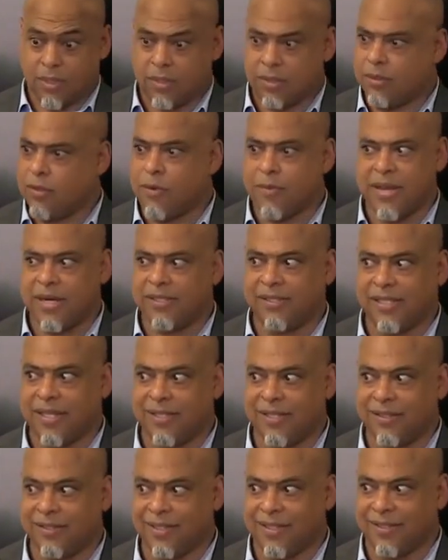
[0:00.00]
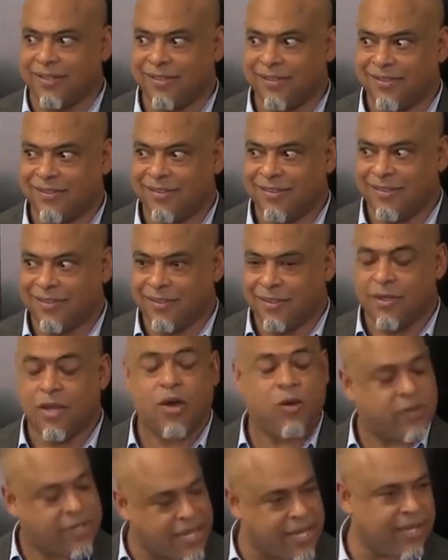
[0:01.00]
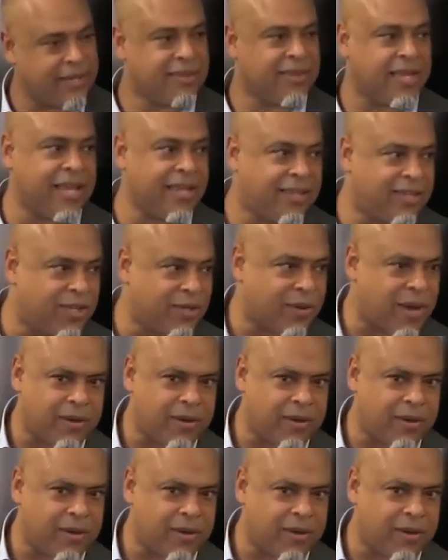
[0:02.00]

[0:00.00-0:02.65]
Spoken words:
Nobody said anything. Okay, thank you.